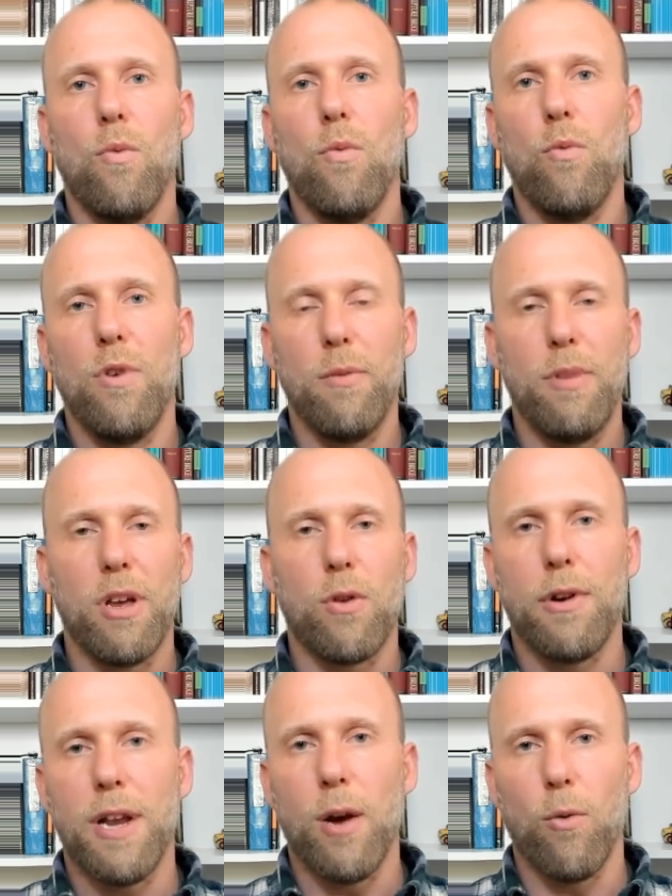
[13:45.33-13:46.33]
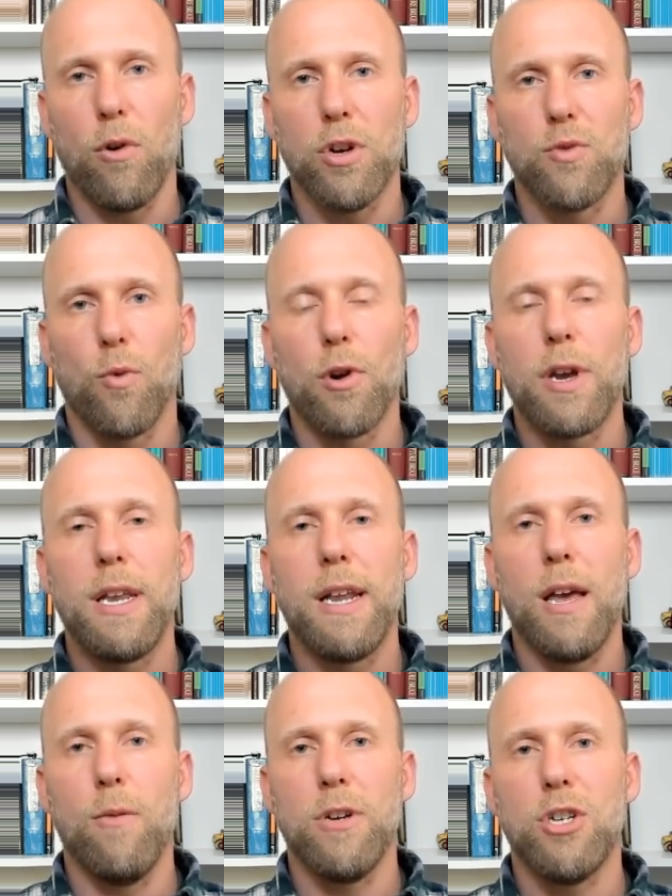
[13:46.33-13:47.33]
when the Bitcoin network is working
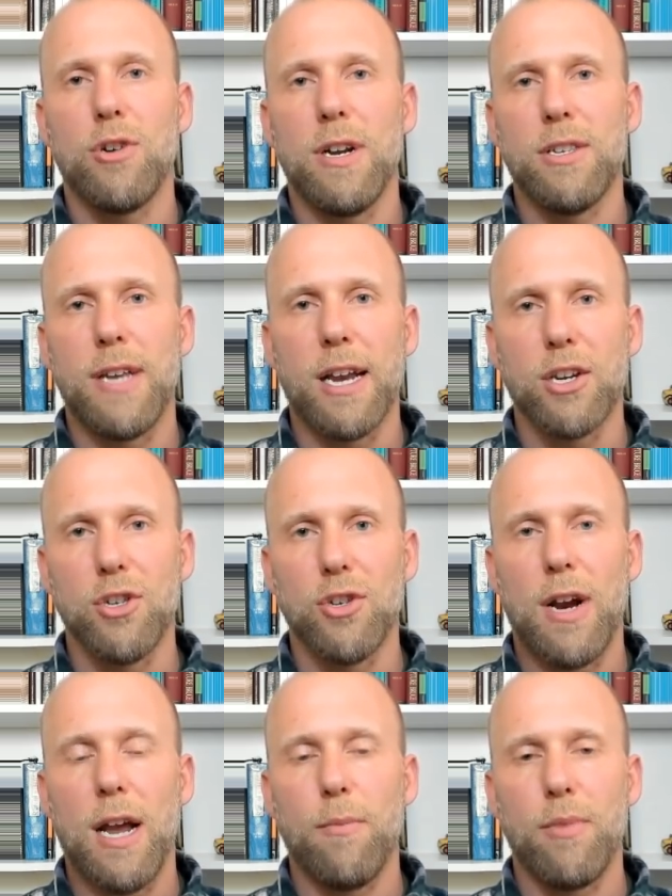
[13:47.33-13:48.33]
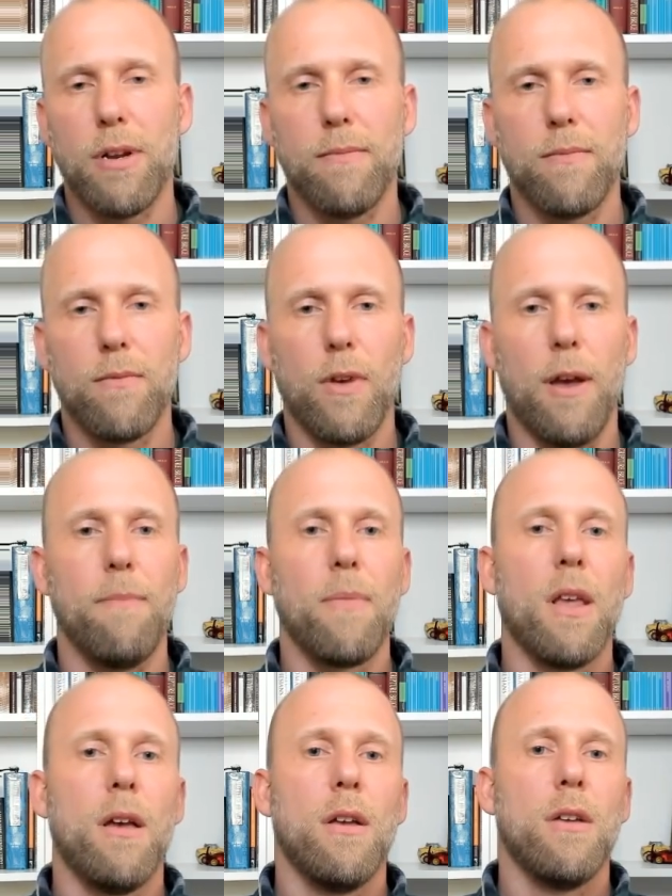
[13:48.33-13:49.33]
and when transactions are happening. Okay?
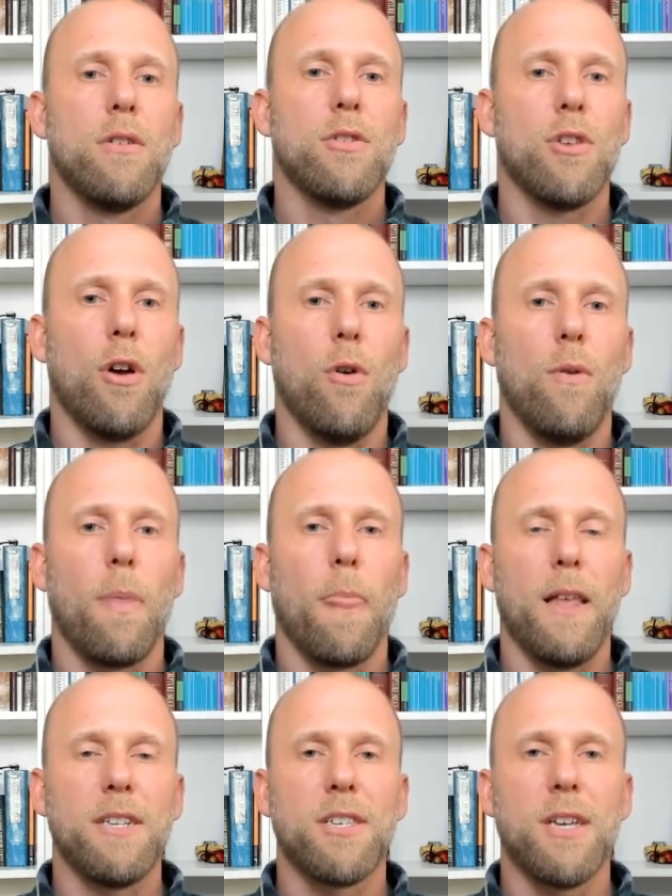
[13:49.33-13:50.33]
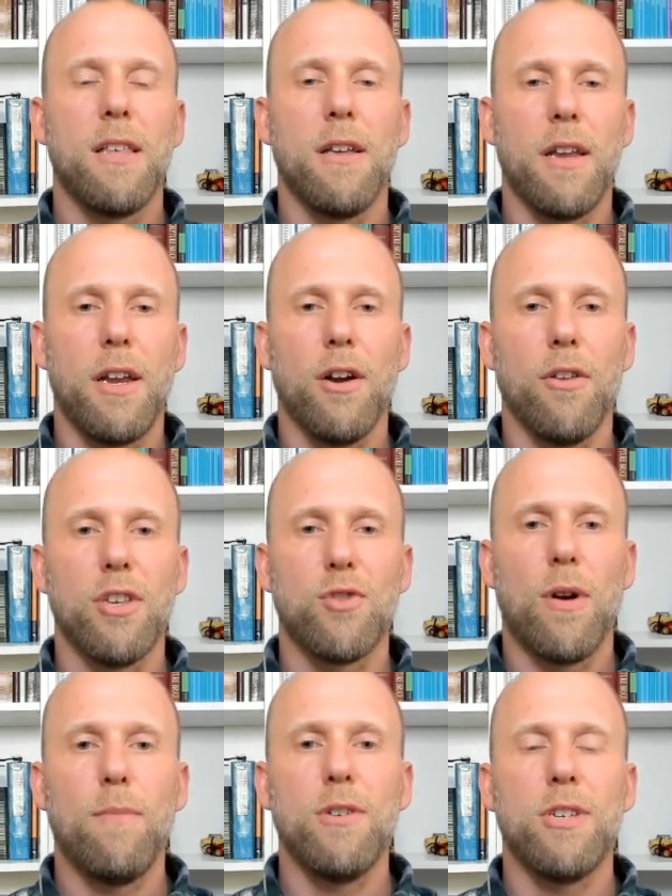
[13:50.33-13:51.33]
So let's say that here, this
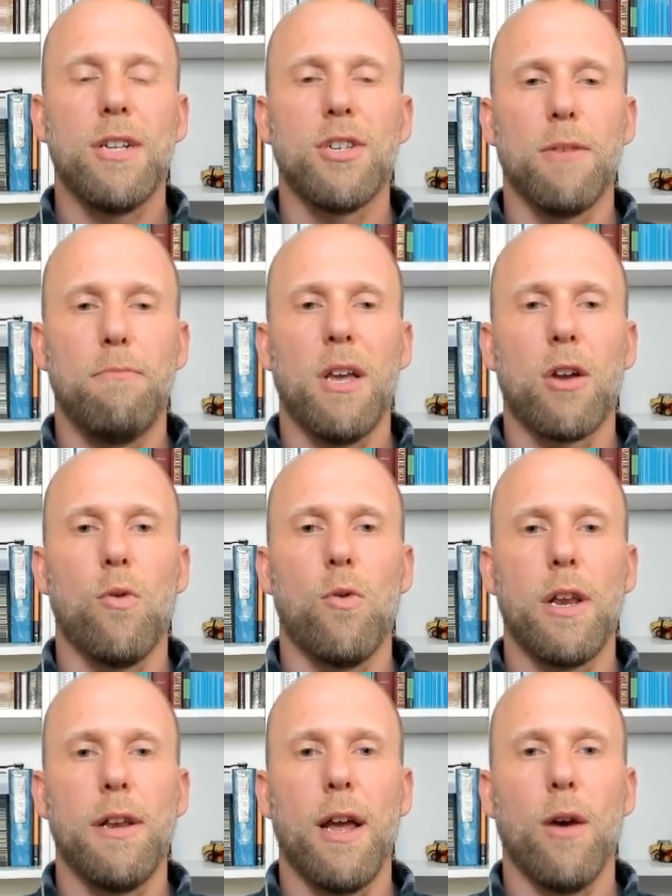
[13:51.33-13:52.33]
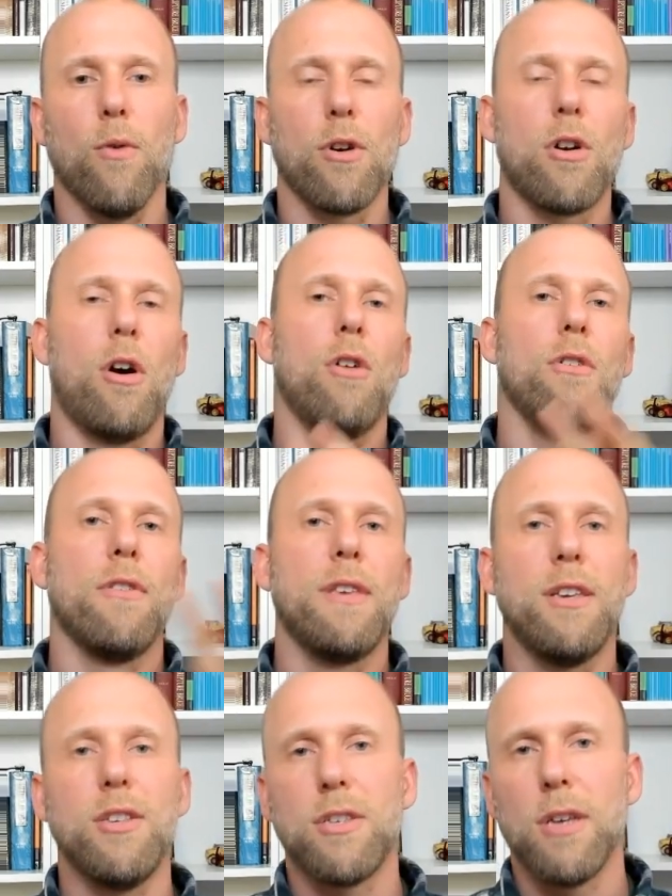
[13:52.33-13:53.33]
represents the Bitcoin network, all of
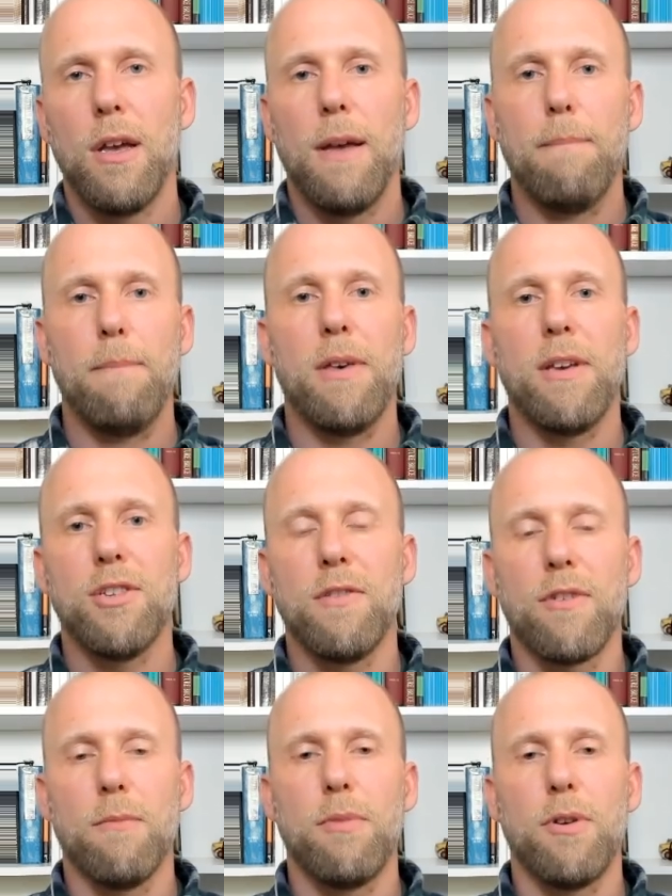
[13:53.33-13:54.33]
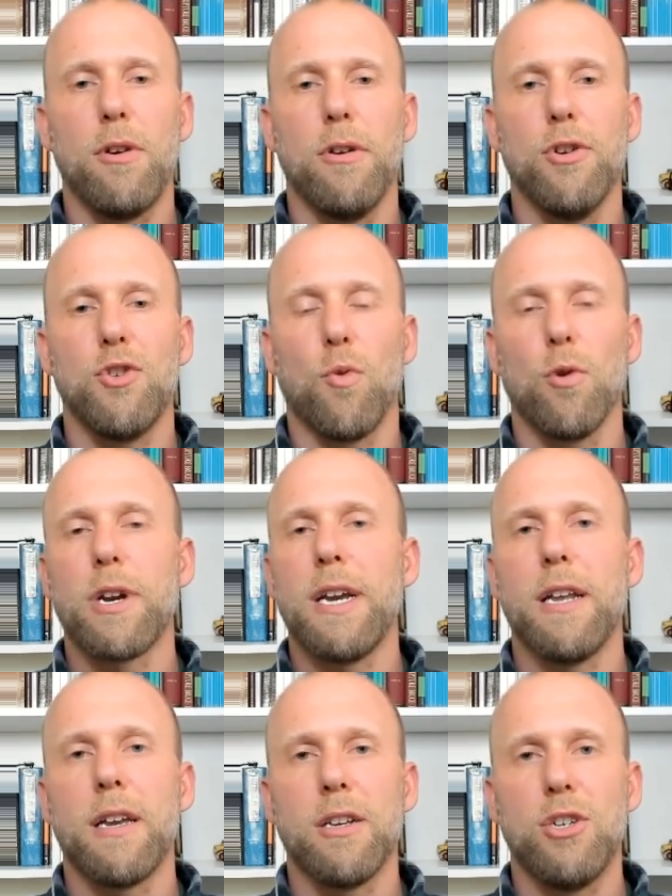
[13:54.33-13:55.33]
these millions of computers working
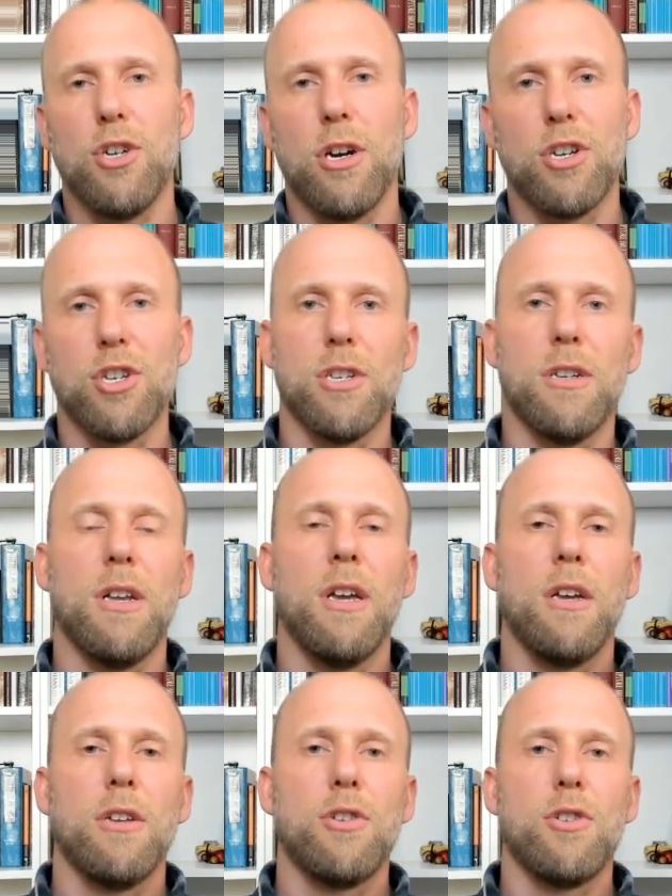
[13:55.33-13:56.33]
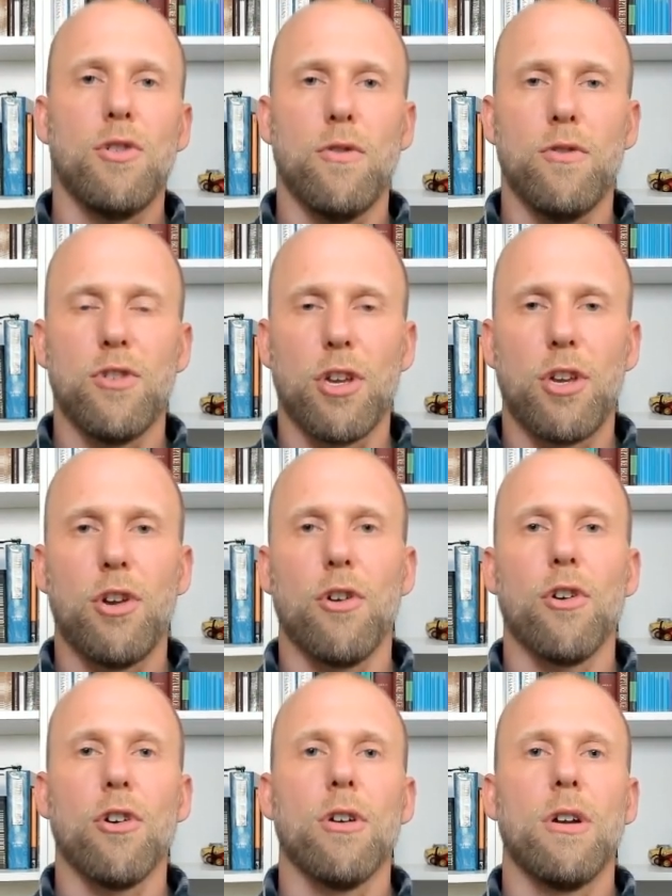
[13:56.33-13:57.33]
in conjunction to
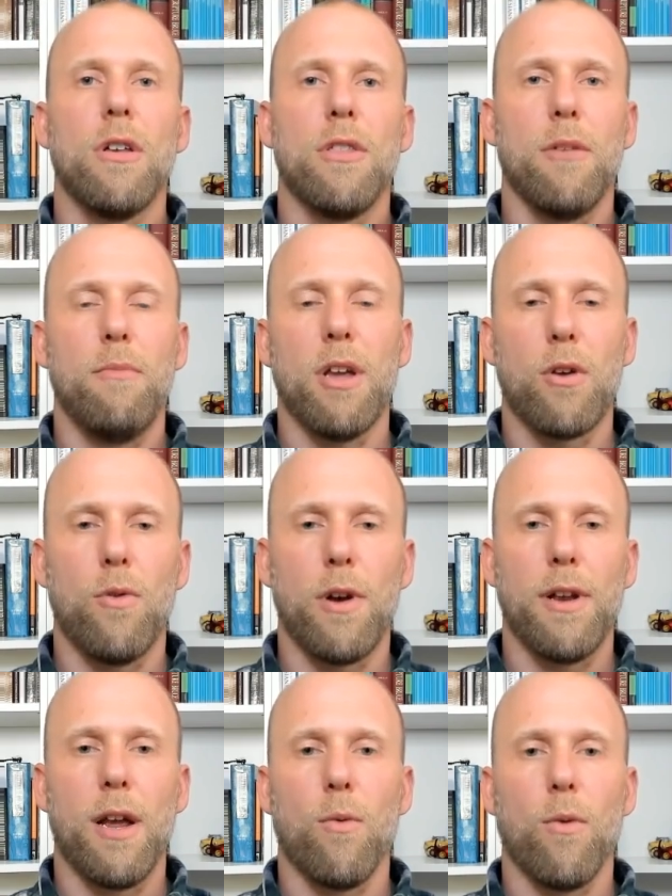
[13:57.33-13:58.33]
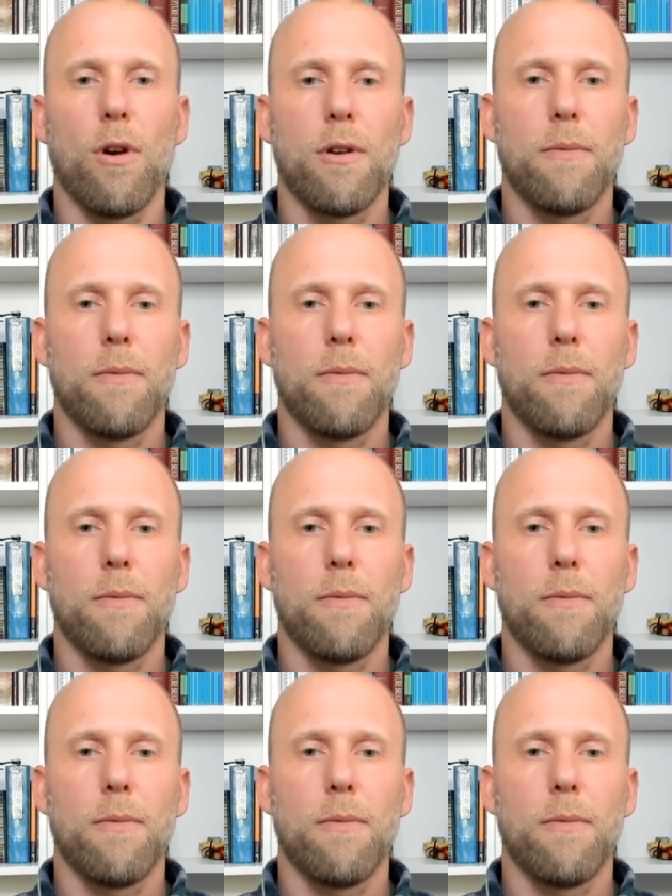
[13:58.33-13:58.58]
secure the Bitcoin network.